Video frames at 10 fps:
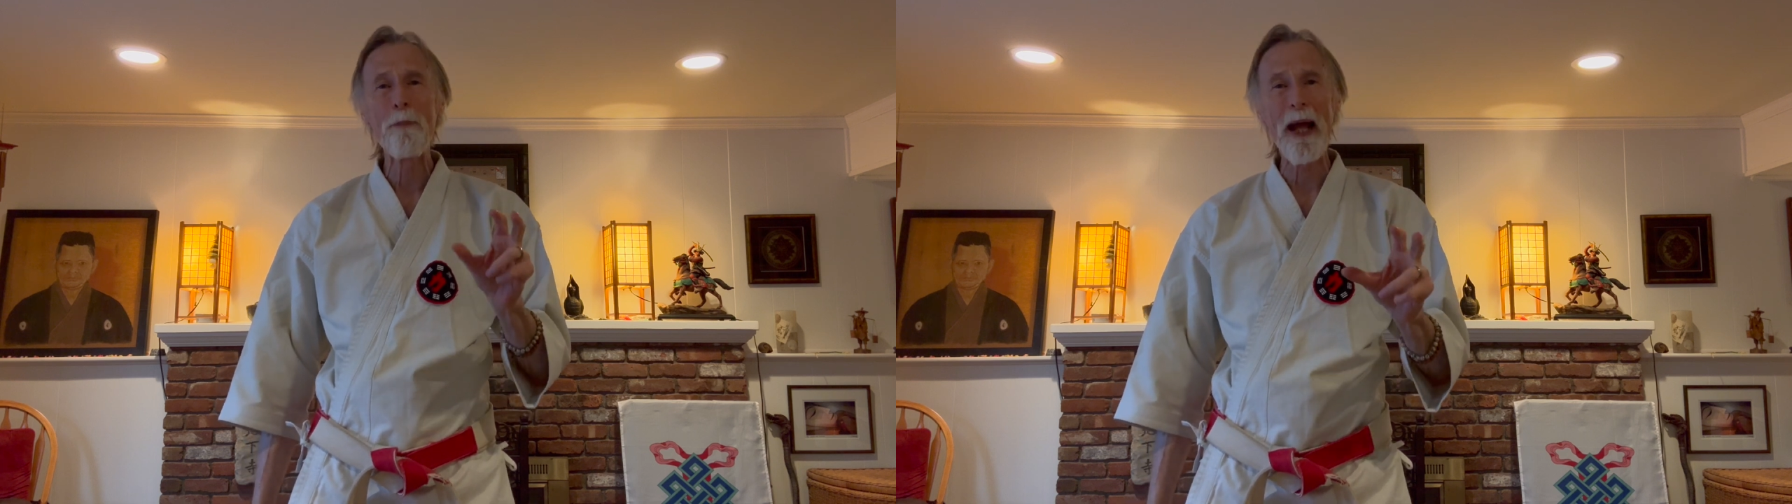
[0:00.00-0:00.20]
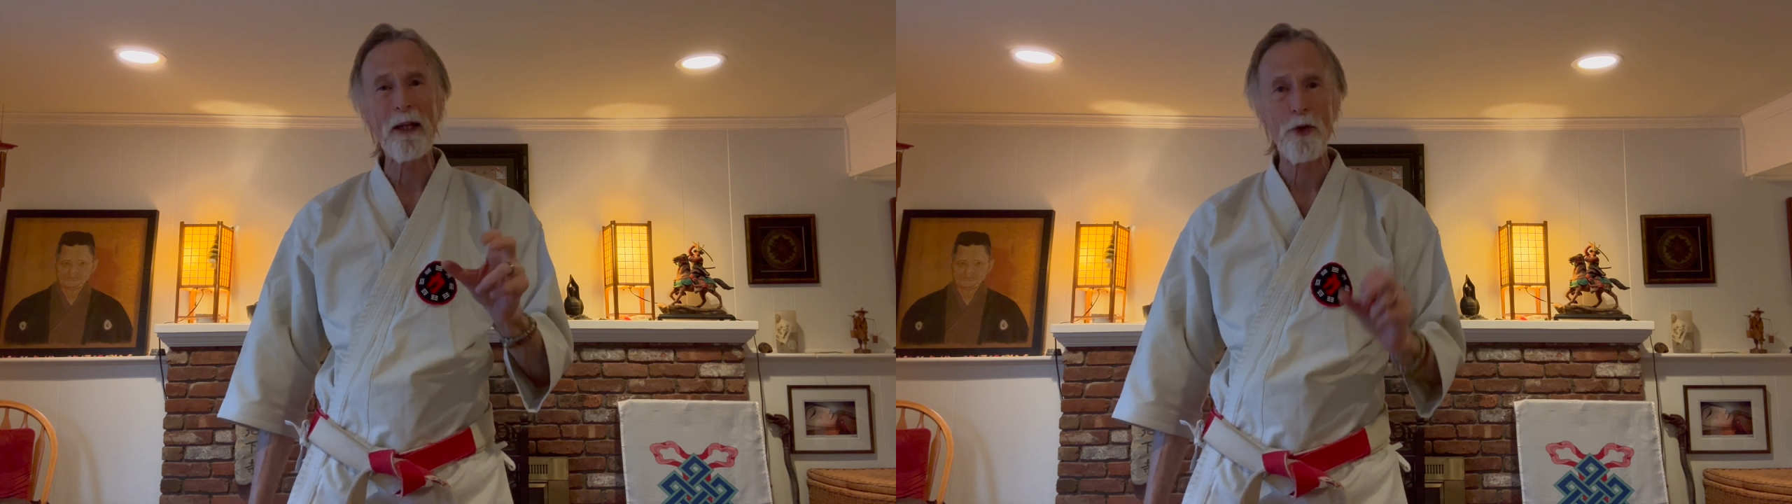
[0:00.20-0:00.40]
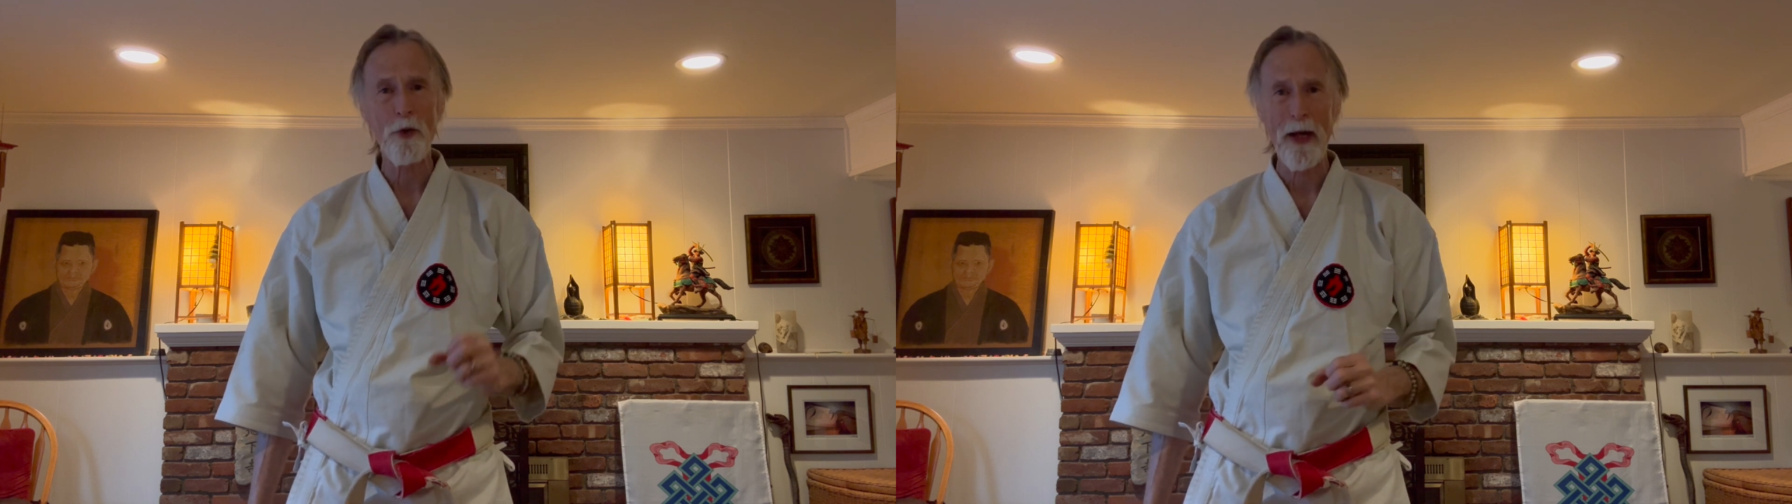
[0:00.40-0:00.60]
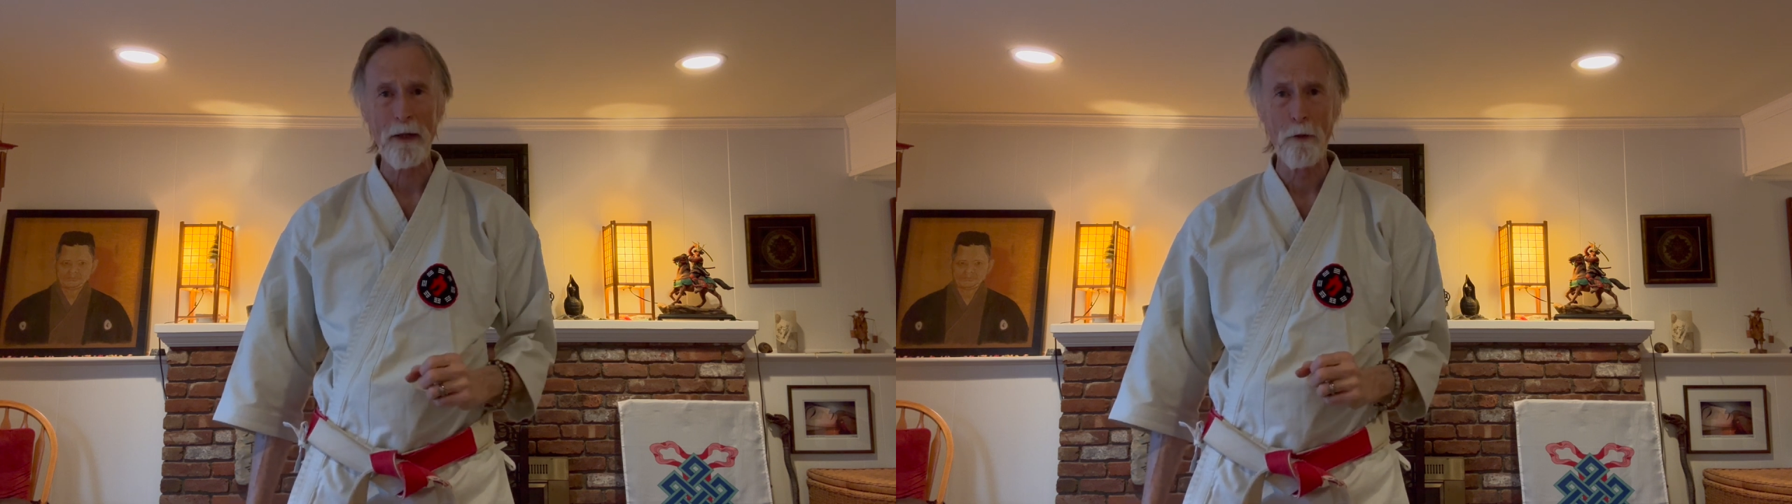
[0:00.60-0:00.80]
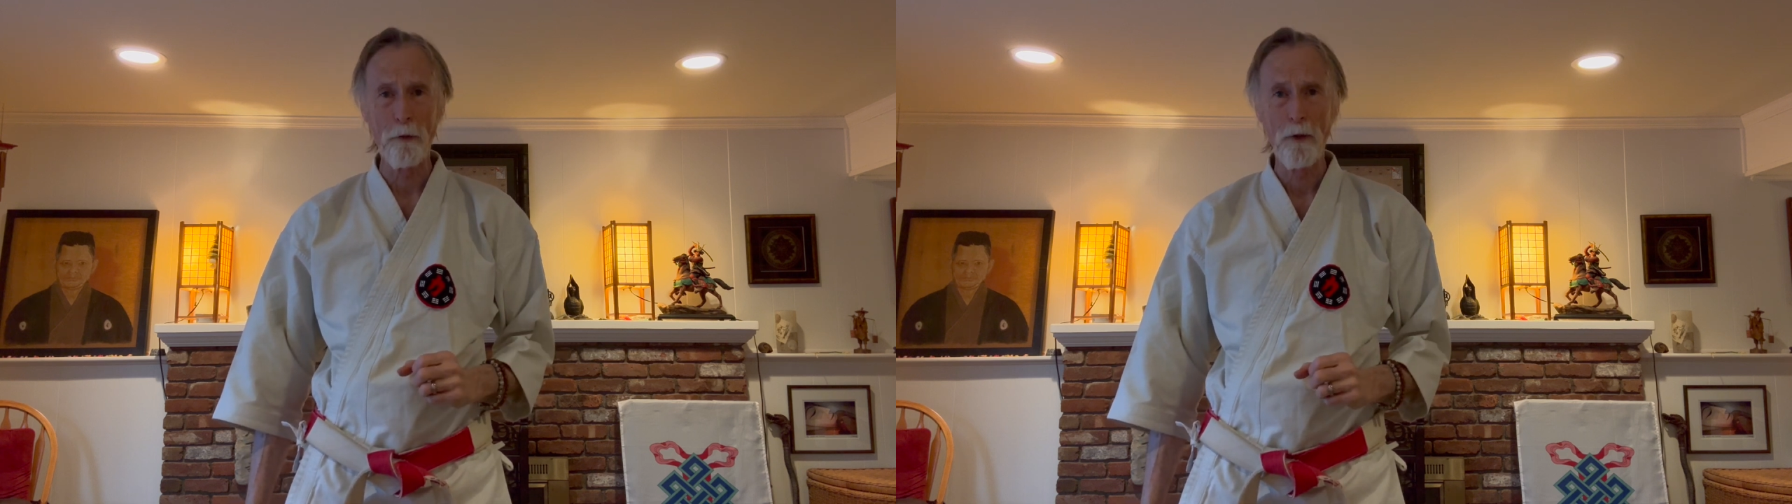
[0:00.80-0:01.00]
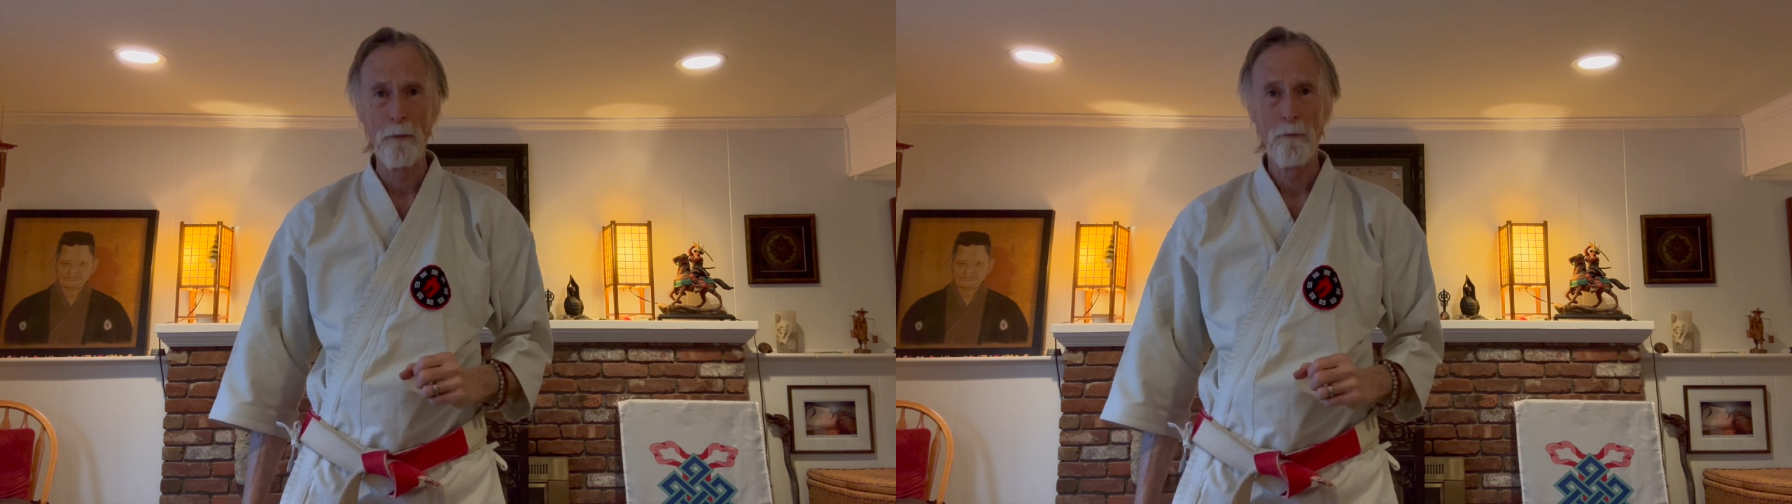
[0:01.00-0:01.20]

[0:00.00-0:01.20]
penetrative.